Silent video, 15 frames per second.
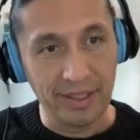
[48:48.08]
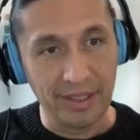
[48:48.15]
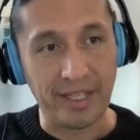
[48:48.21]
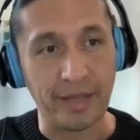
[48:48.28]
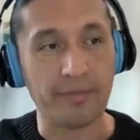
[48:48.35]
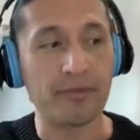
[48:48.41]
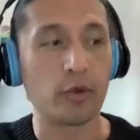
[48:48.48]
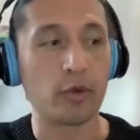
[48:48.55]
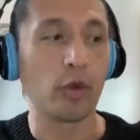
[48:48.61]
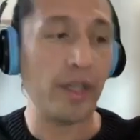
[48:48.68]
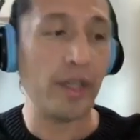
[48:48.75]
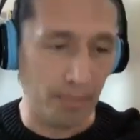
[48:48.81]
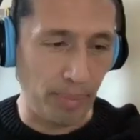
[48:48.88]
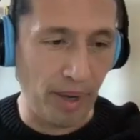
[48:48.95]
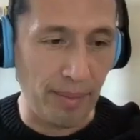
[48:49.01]
in terms
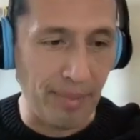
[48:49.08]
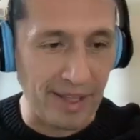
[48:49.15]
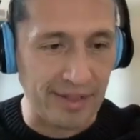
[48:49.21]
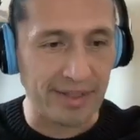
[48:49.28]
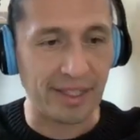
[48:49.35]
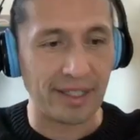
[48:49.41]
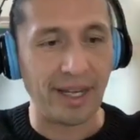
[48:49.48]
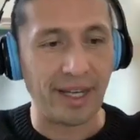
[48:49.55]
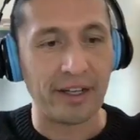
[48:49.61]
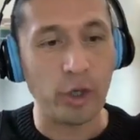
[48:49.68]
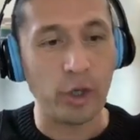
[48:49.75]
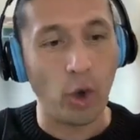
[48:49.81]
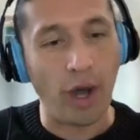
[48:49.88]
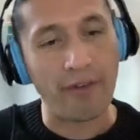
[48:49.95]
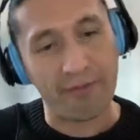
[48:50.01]
to implementing
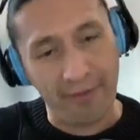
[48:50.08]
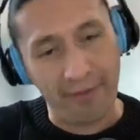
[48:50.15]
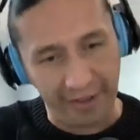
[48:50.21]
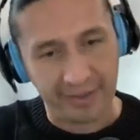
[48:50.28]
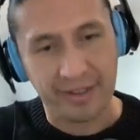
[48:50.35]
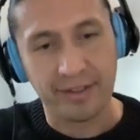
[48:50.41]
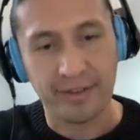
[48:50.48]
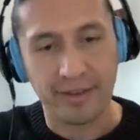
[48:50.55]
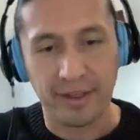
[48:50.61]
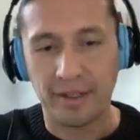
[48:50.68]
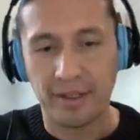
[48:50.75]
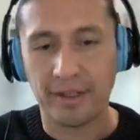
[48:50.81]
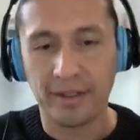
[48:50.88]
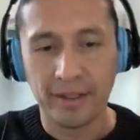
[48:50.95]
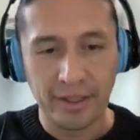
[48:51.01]
and not affecting
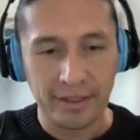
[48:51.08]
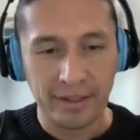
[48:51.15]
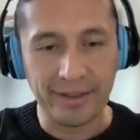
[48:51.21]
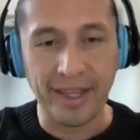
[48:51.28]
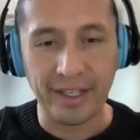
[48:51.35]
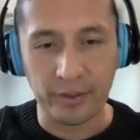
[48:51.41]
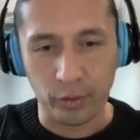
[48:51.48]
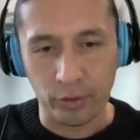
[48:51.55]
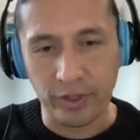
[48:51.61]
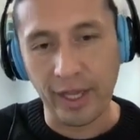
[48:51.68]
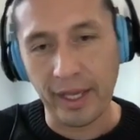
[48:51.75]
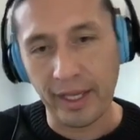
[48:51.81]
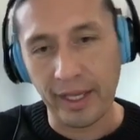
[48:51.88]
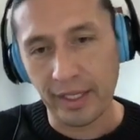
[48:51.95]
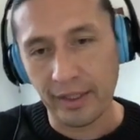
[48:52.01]
their
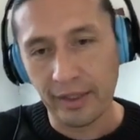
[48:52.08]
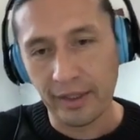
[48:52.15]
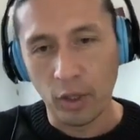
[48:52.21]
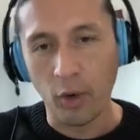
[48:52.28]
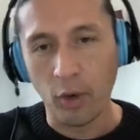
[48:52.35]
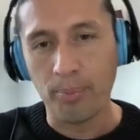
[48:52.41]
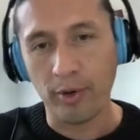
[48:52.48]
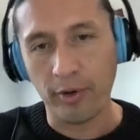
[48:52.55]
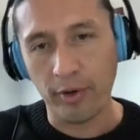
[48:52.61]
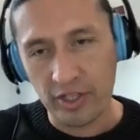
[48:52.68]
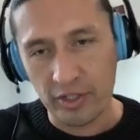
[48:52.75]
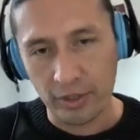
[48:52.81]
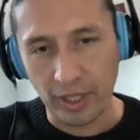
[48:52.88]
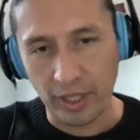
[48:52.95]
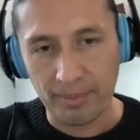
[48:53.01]
day-to-day
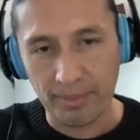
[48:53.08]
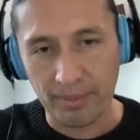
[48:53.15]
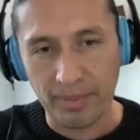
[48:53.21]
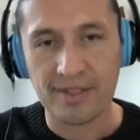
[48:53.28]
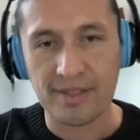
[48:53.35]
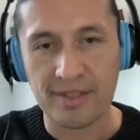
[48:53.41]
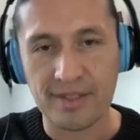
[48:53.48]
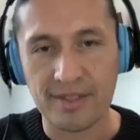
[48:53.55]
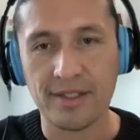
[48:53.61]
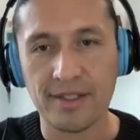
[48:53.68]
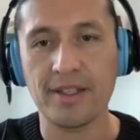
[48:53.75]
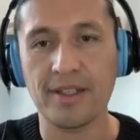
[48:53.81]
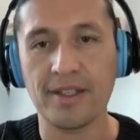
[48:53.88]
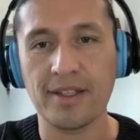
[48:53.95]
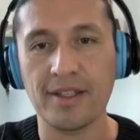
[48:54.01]
operational
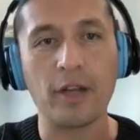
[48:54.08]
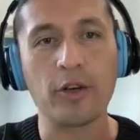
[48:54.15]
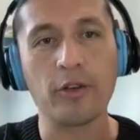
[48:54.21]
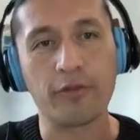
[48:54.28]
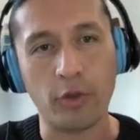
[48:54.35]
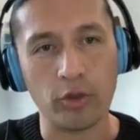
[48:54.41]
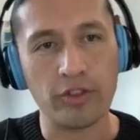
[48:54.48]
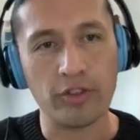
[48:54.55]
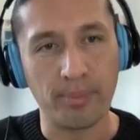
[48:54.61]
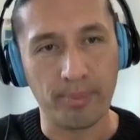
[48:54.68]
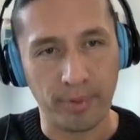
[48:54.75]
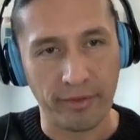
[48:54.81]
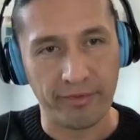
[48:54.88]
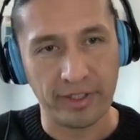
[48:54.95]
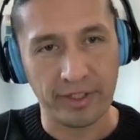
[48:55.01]
businesses and of course their
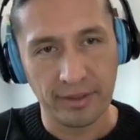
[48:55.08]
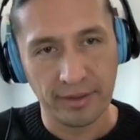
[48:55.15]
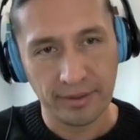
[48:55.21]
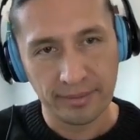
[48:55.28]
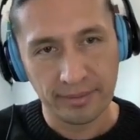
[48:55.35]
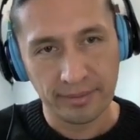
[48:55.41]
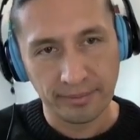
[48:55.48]
profit.